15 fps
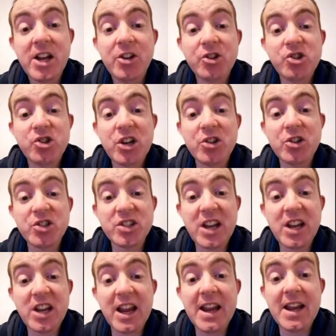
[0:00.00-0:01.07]
the sheer
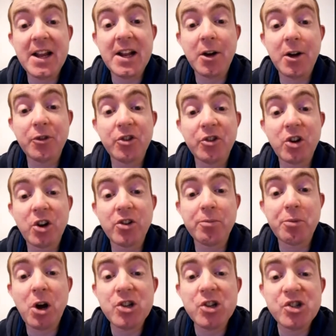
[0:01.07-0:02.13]
scale of the sort of
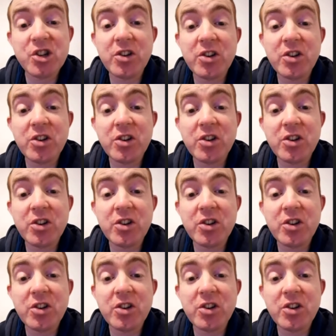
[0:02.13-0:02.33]
project?